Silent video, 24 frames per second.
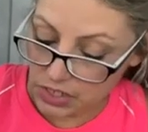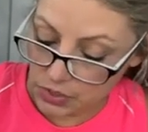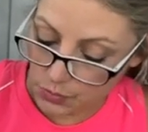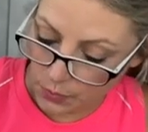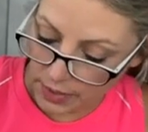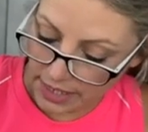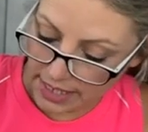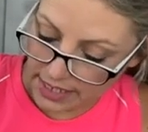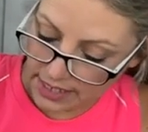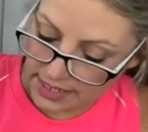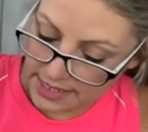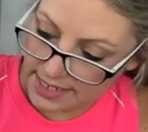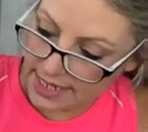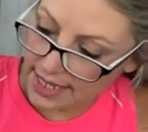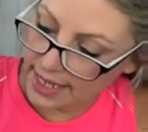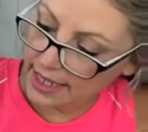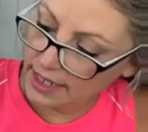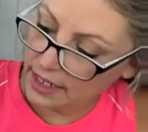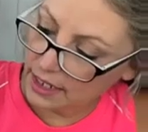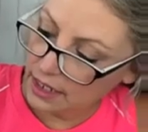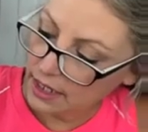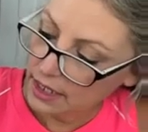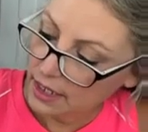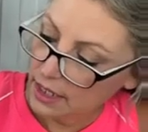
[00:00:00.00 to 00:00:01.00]
I just winged
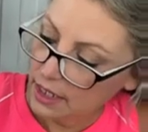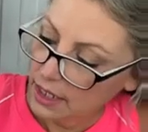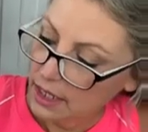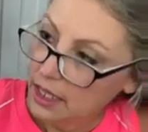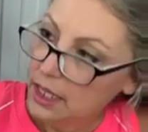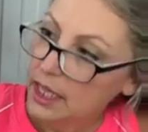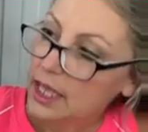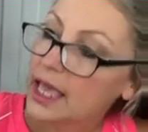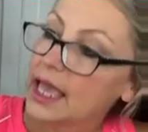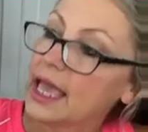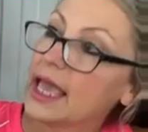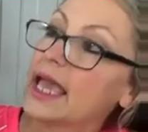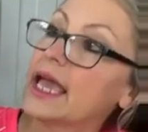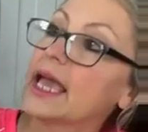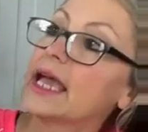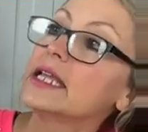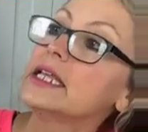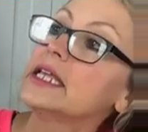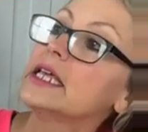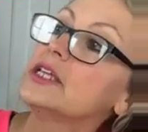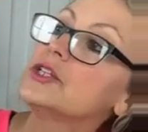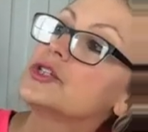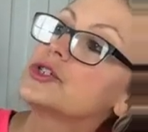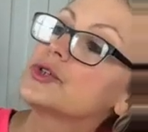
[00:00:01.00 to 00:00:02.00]
it,
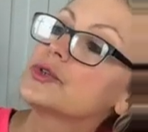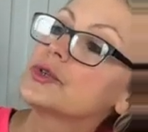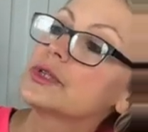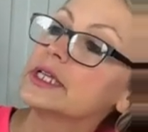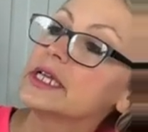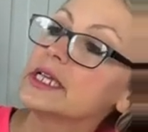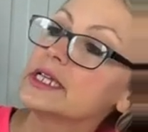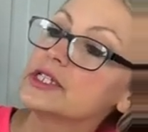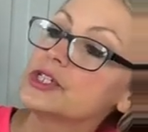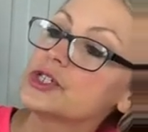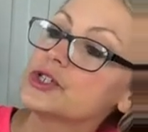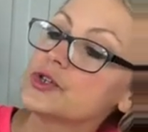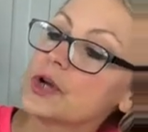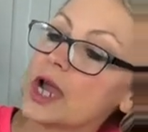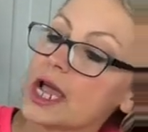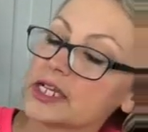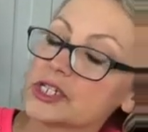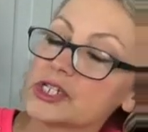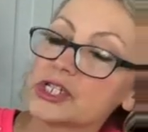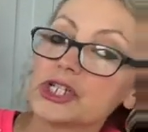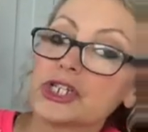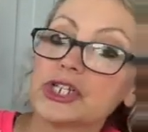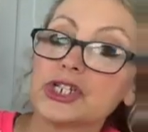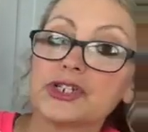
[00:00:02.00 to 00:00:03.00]
and he truly is
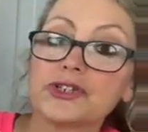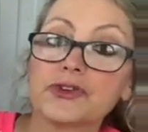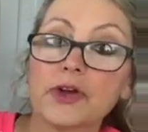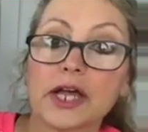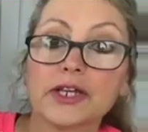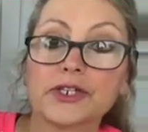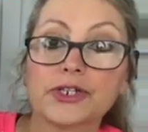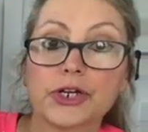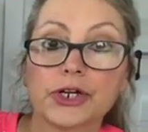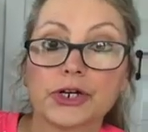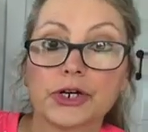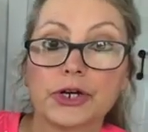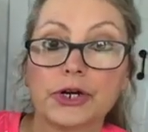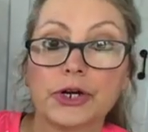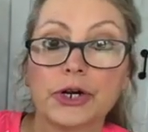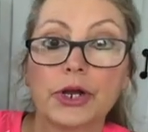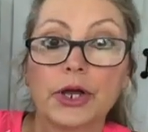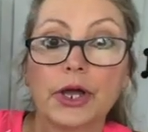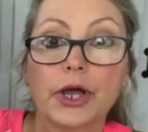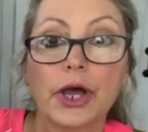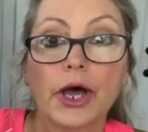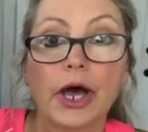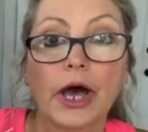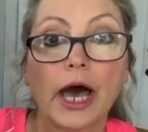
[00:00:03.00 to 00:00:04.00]
trash to
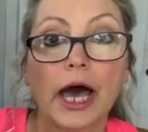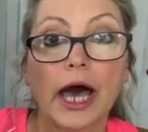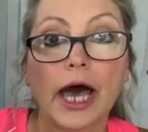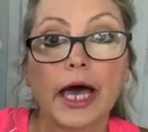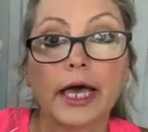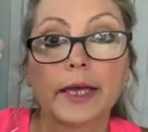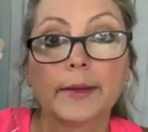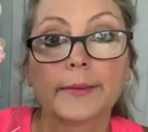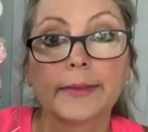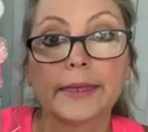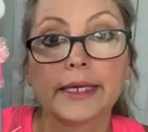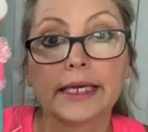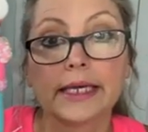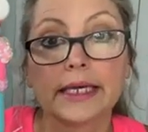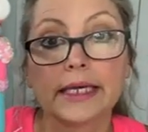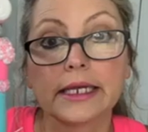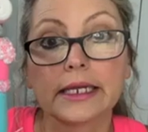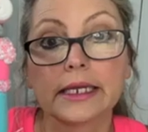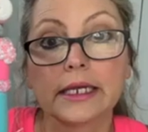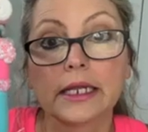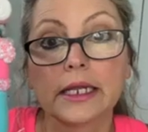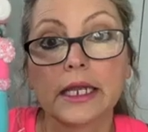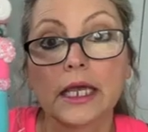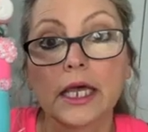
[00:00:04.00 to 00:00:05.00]
treasure. I
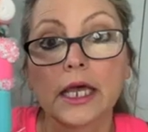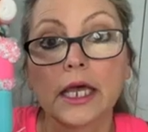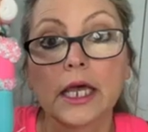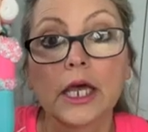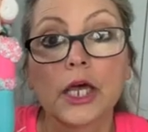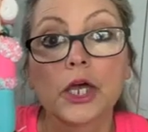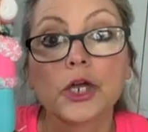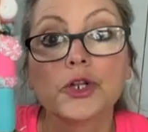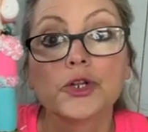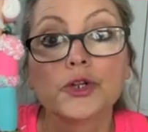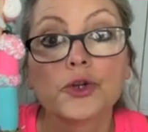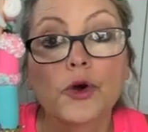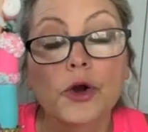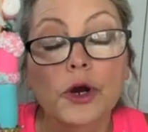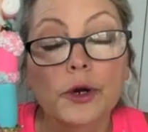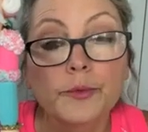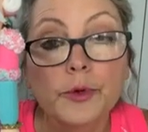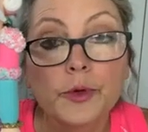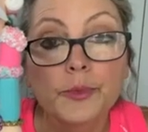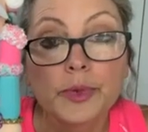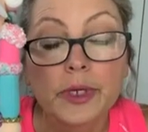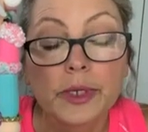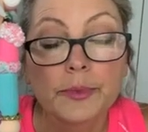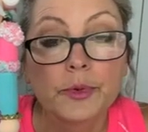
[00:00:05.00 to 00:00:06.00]
mean,
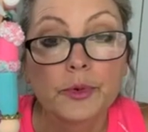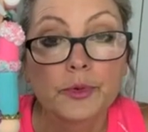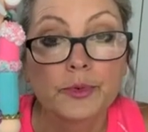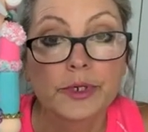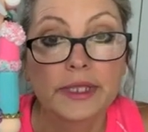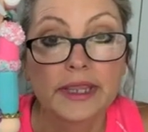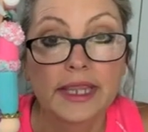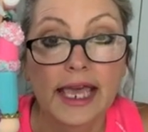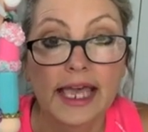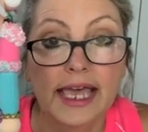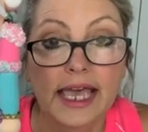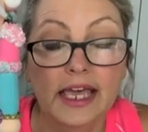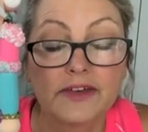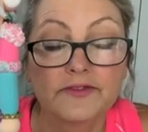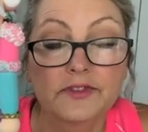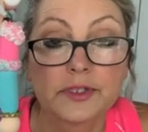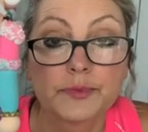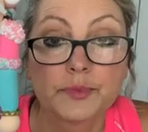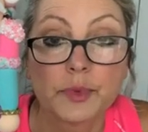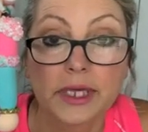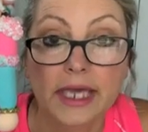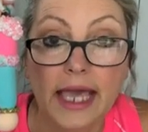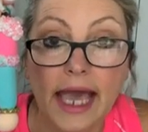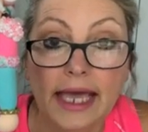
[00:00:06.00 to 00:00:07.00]
normal people, when they
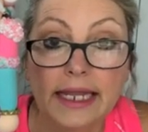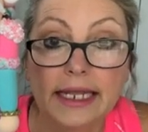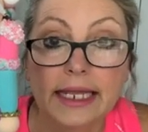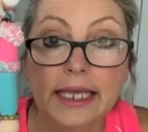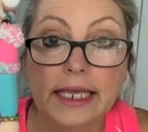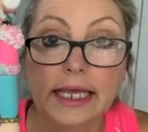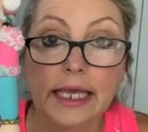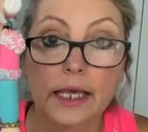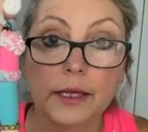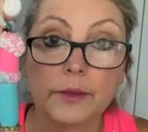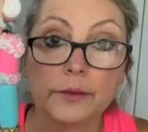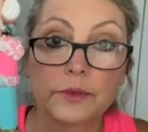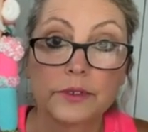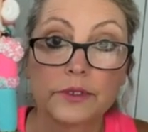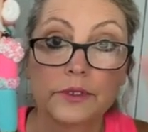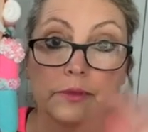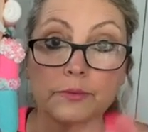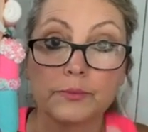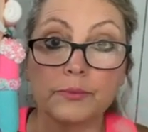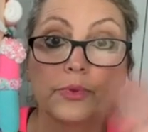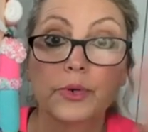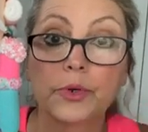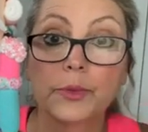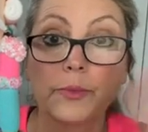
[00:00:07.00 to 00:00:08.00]
have spaghetti
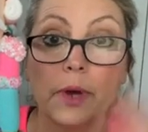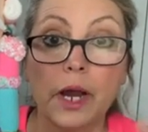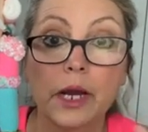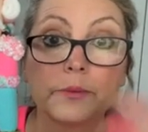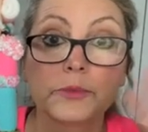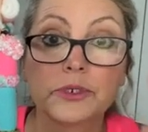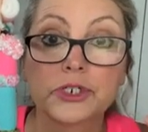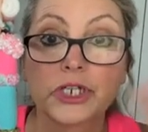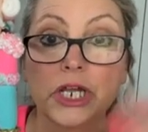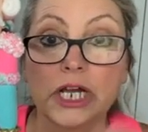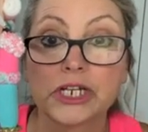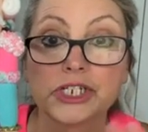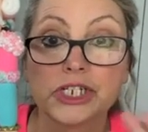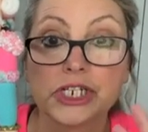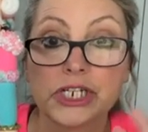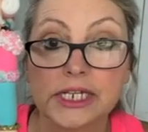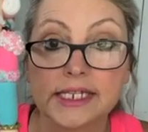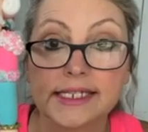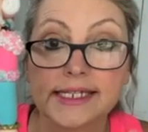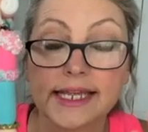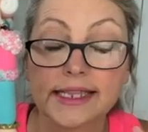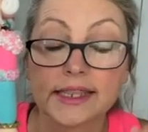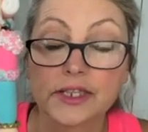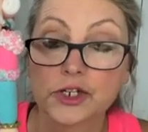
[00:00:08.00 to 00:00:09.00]
and put Parmesan
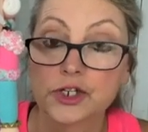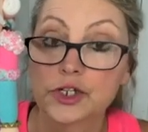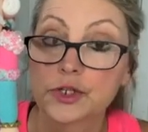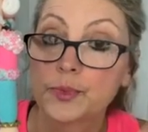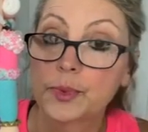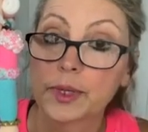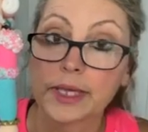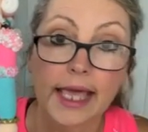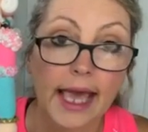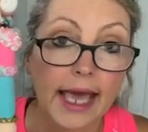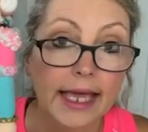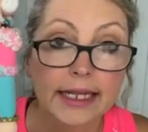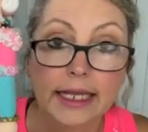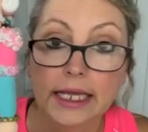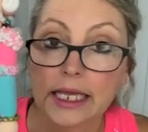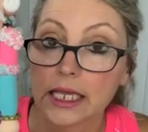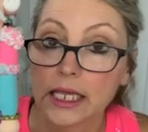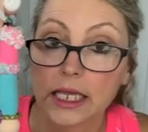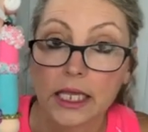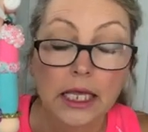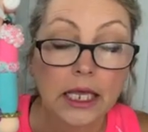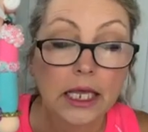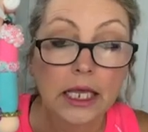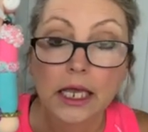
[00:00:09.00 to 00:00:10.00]
cheese on their
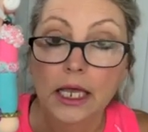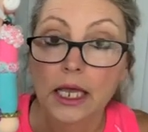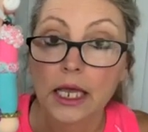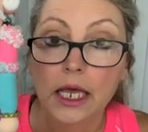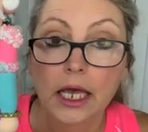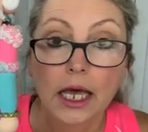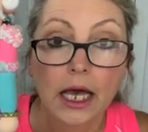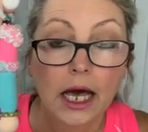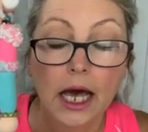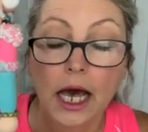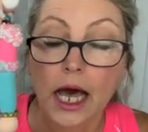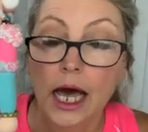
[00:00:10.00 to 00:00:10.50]
spaghetti,